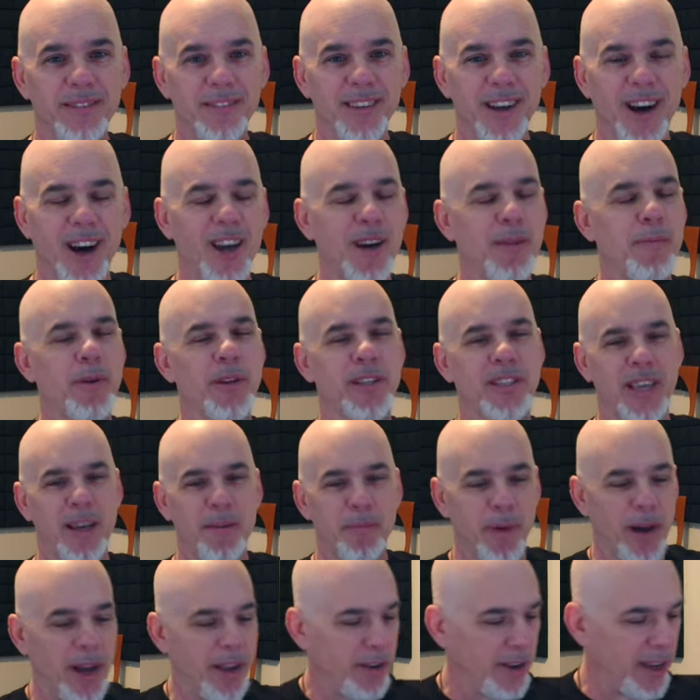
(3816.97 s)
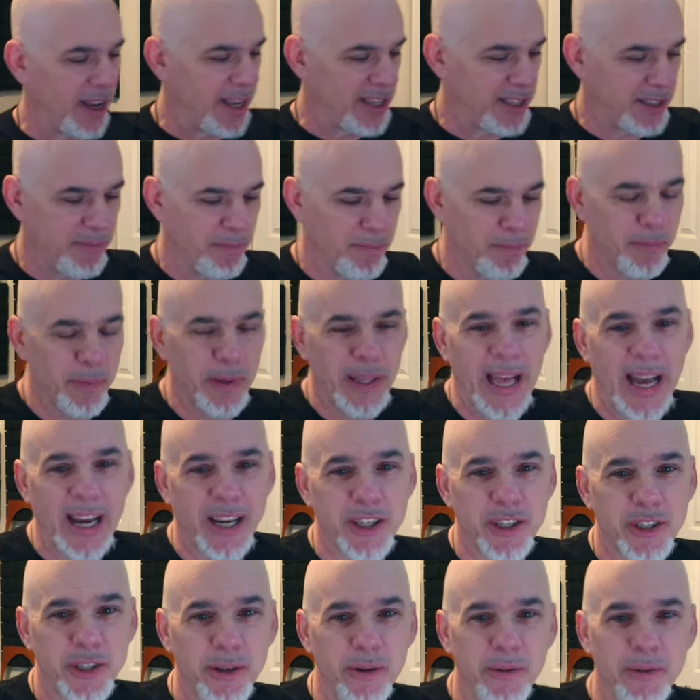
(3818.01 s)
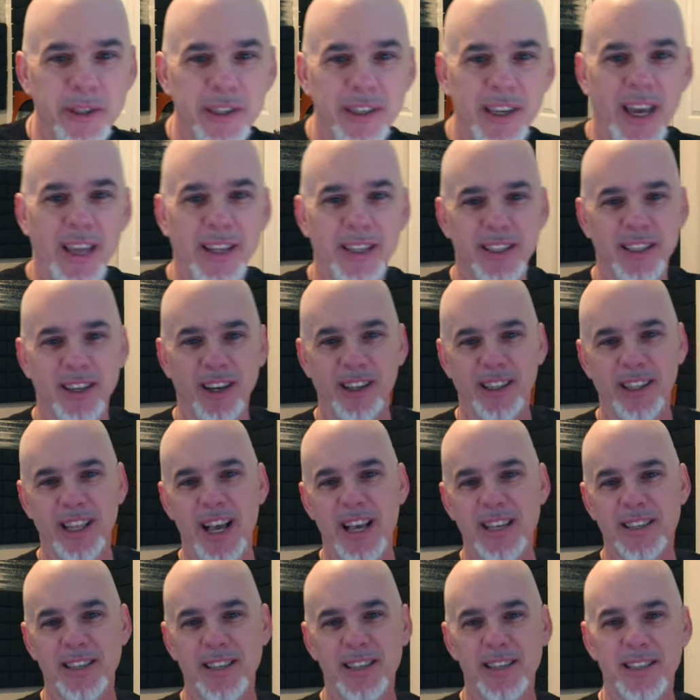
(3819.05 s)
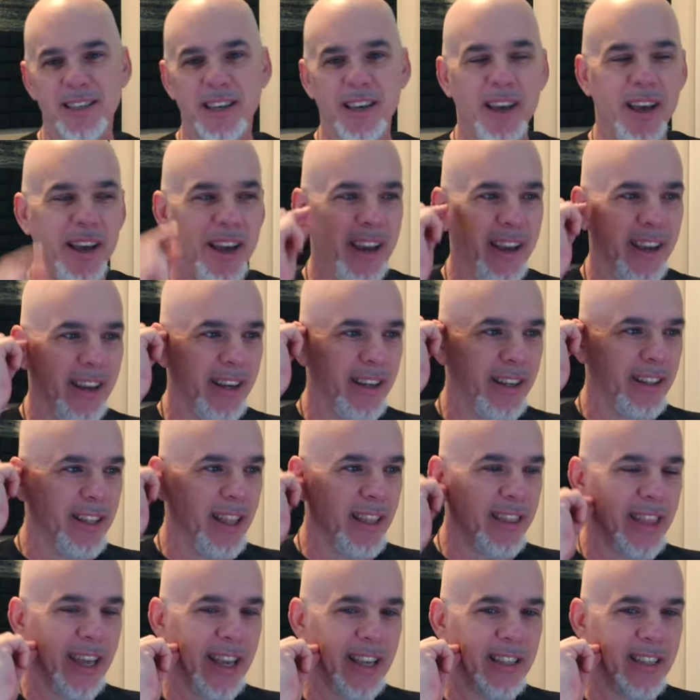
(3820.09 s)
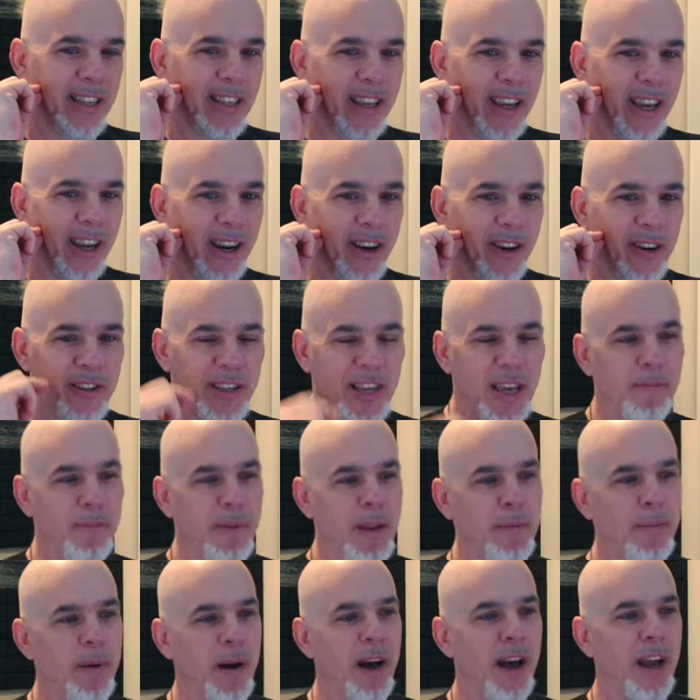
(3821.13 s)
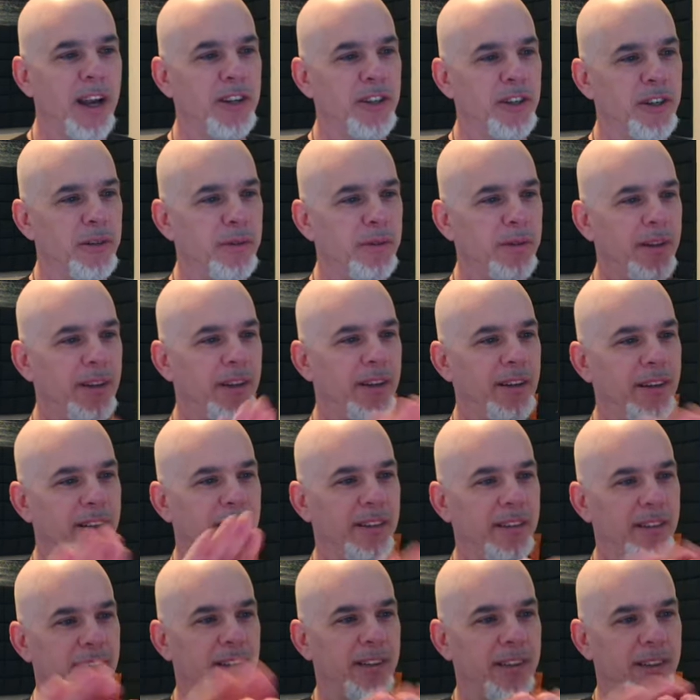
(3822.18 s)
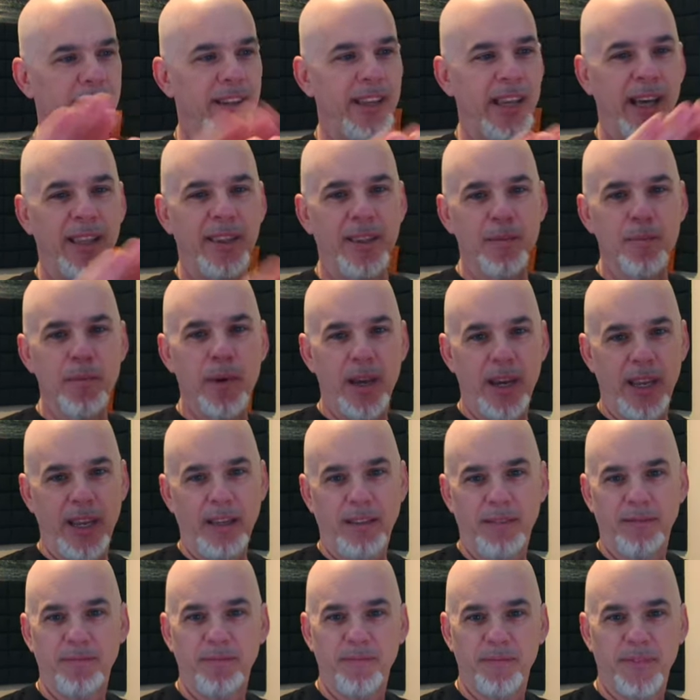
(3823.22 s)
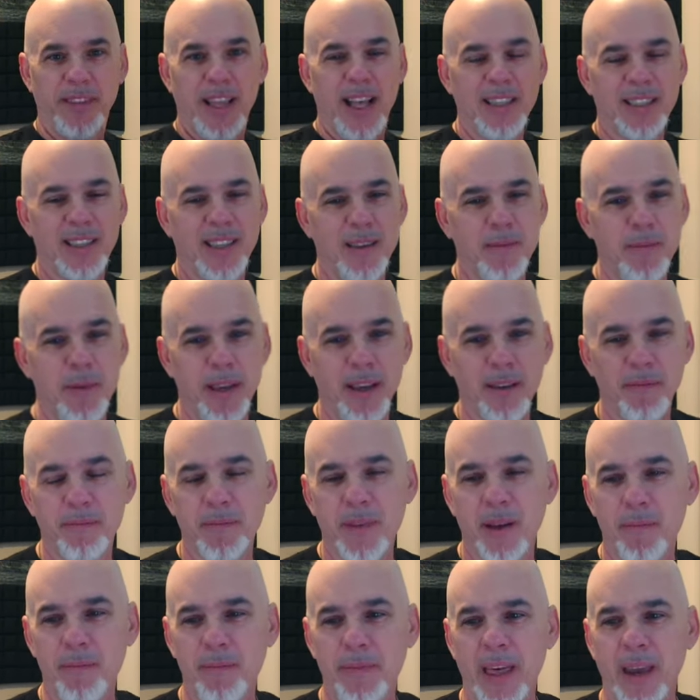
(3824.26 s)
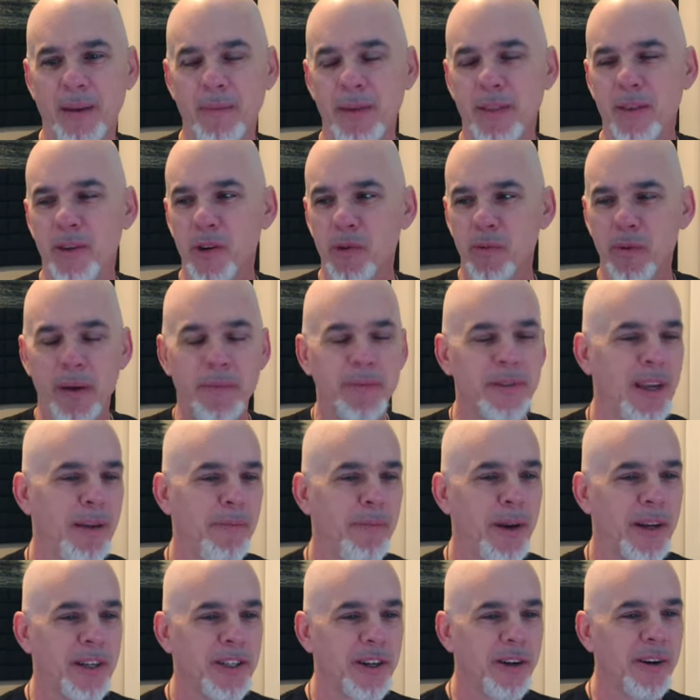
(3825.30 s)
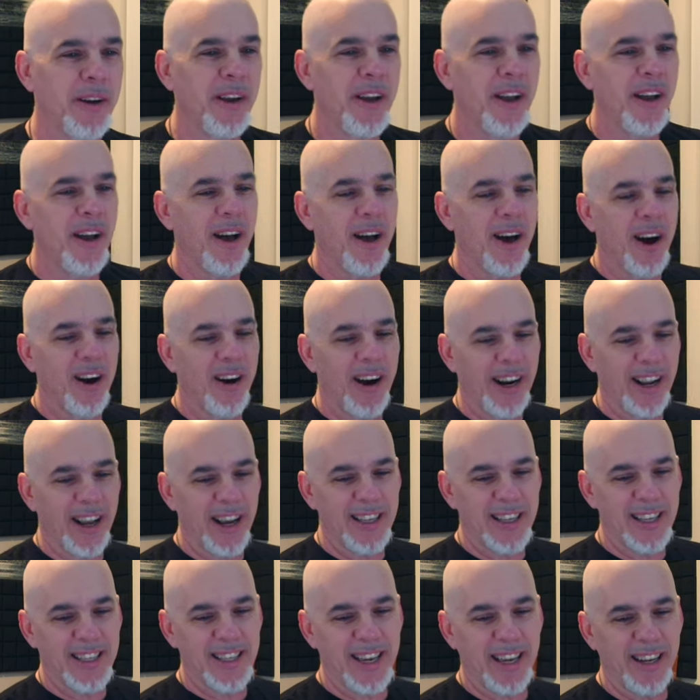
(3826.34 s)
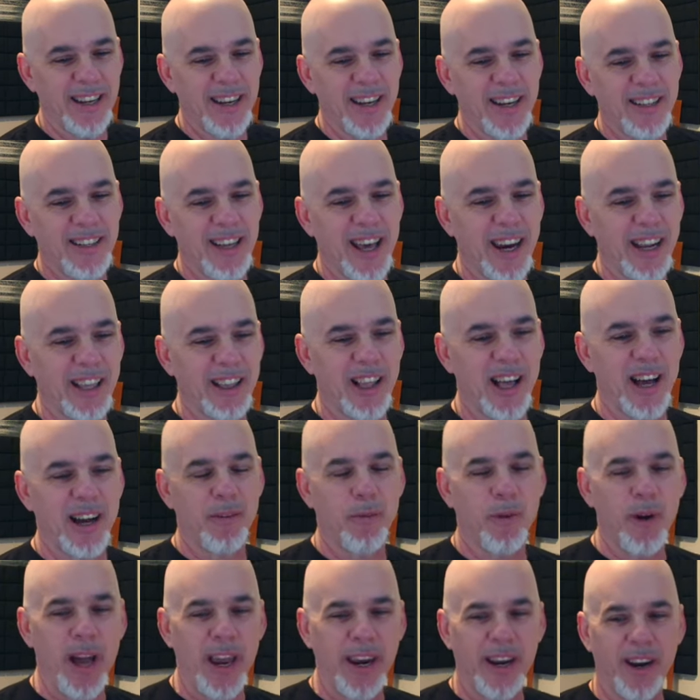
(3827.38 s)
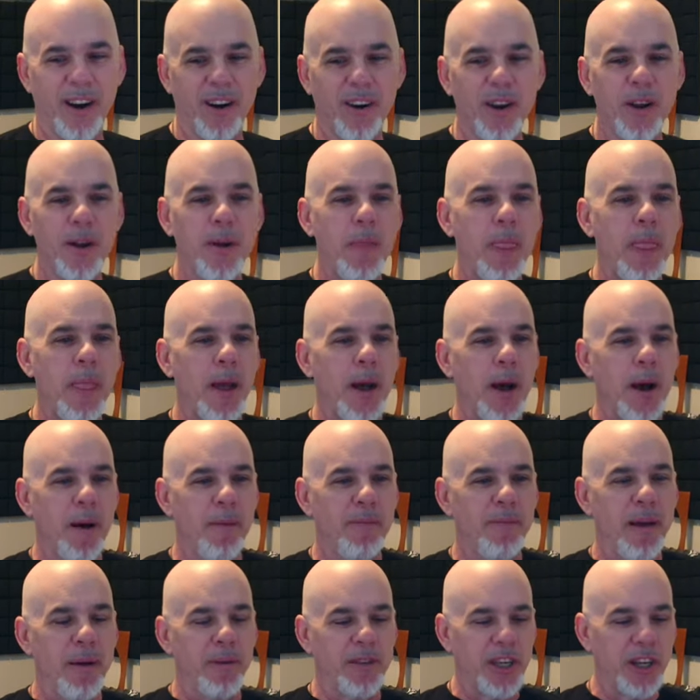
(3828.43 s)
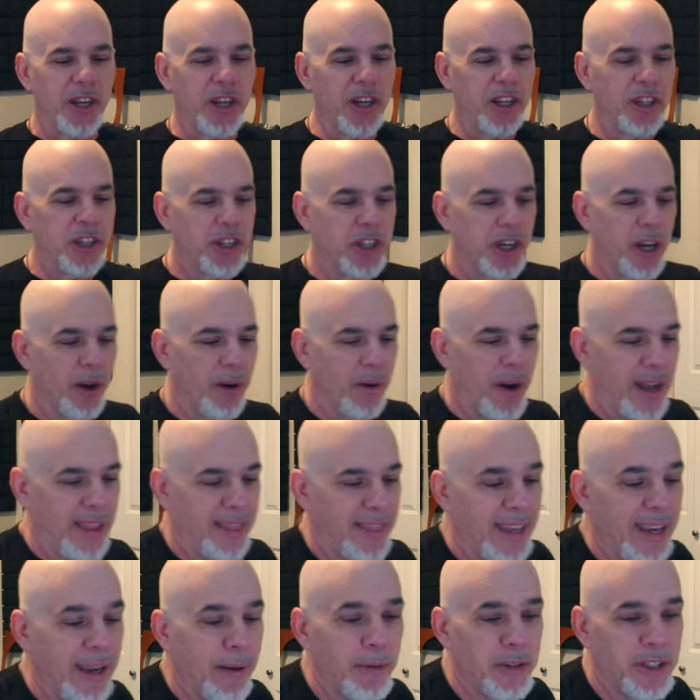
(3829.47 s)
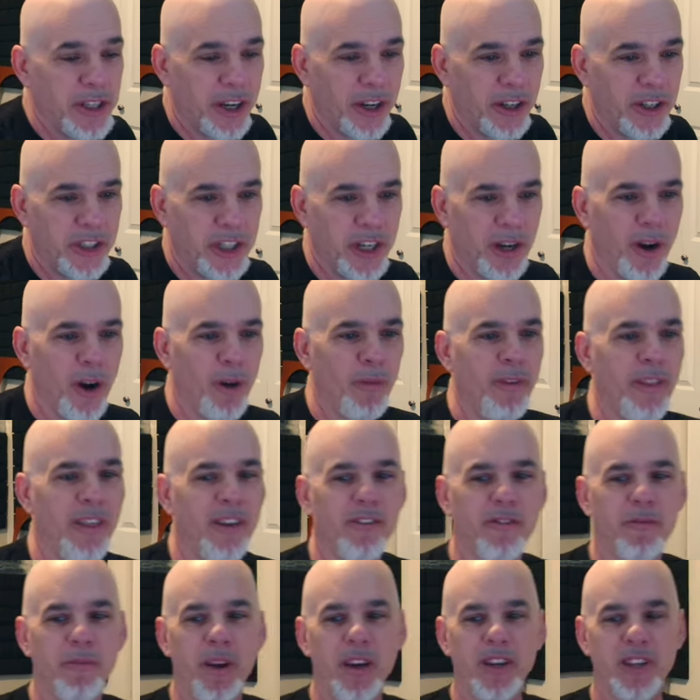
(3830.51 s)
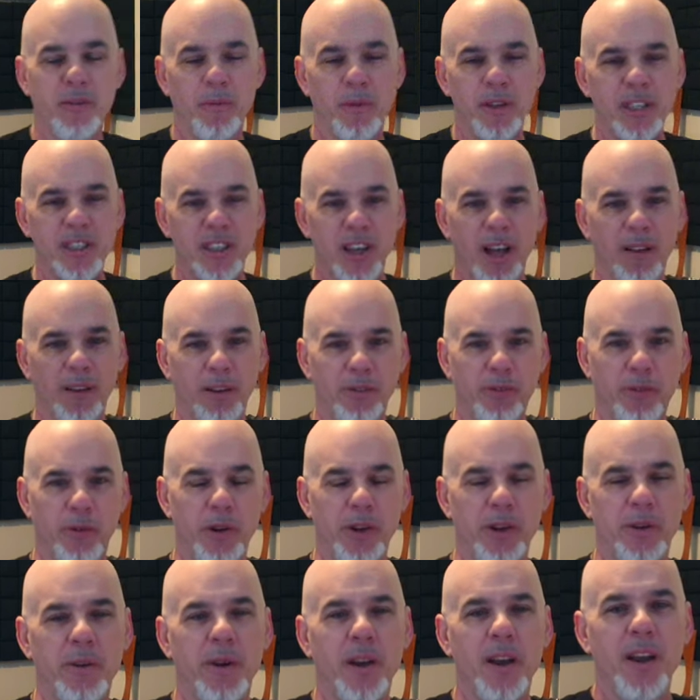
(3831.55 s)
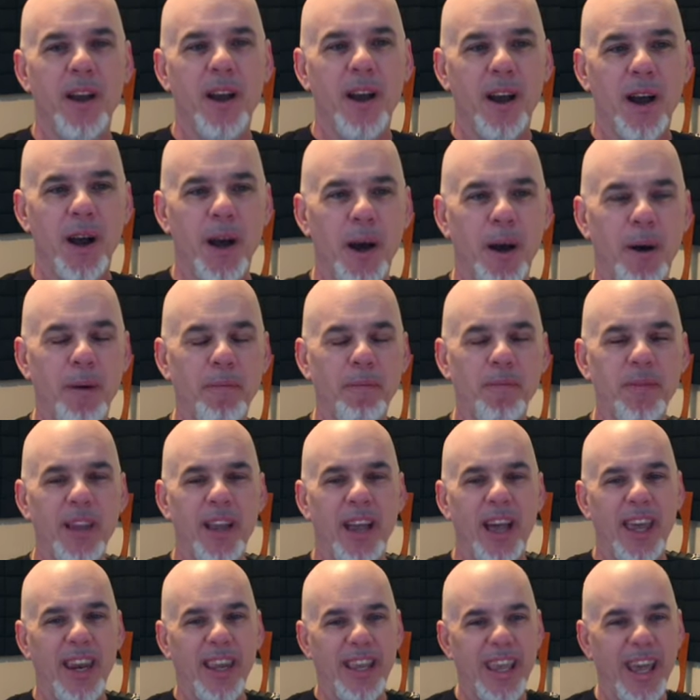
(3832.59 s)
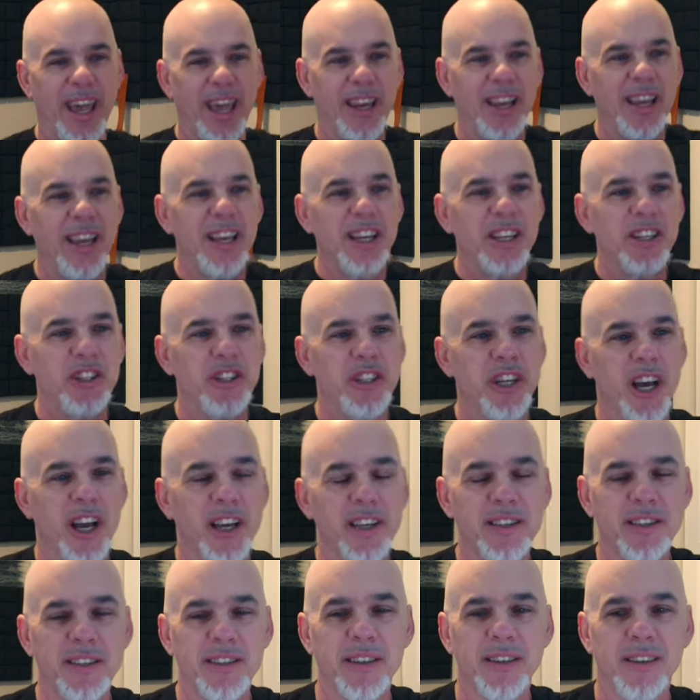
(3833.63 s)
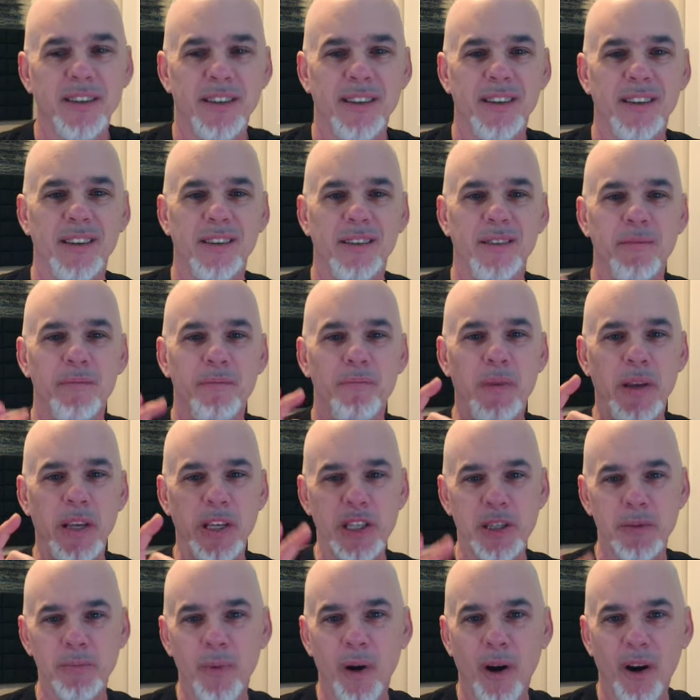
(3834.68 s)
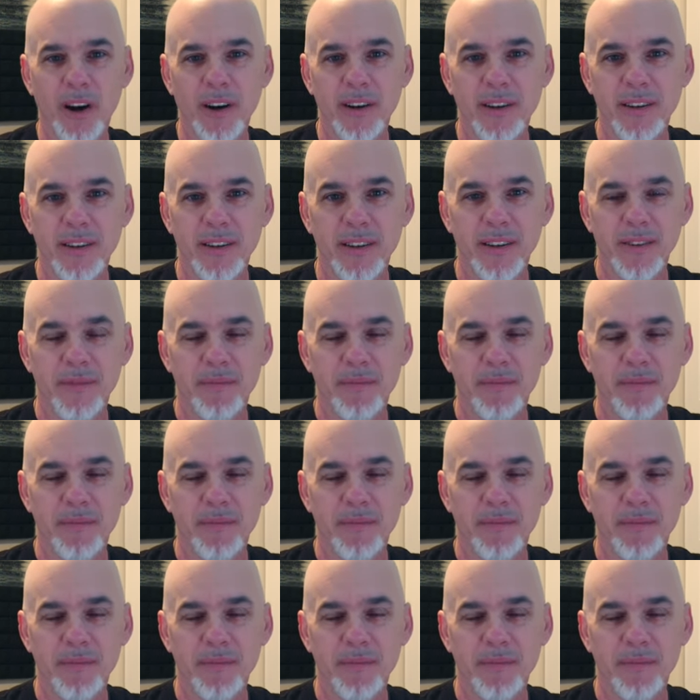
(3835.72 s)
100% buying you guys black suits and sunglasses, the things in the ears, and me behind you counting the money. That's going to be a, a, that'll be the new website picture. All right, guys, that's it. Nine o'clock. We're out of here. Um, that was a good show. I think it was a good show. Hopefully, the information was solid for you. Um, and again, just be smart.